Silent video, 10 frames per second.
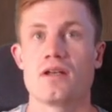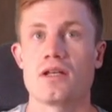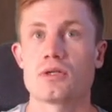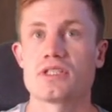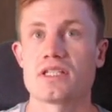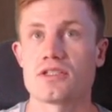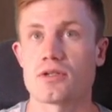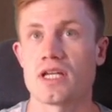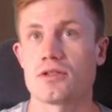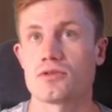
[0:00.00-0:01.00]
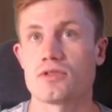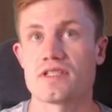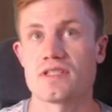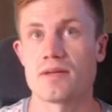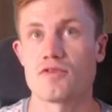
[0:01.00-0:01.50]
Note that you cannot do the
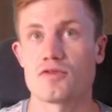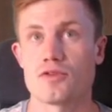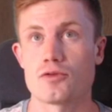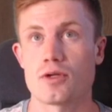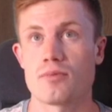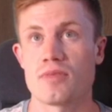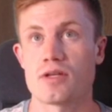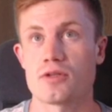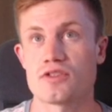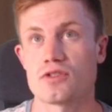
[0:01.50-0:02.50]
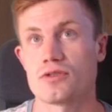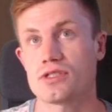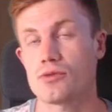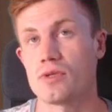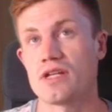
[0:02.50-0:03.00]
same with the rook because there
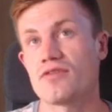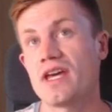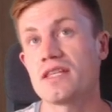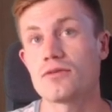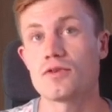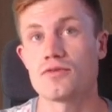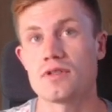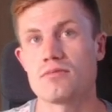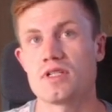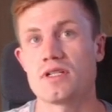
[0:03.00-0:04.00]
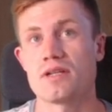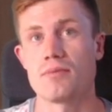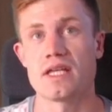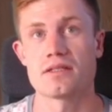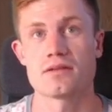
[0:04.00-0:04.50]
is queen f8 with immediate
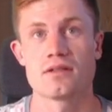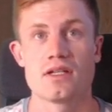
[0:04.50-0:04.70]
mate.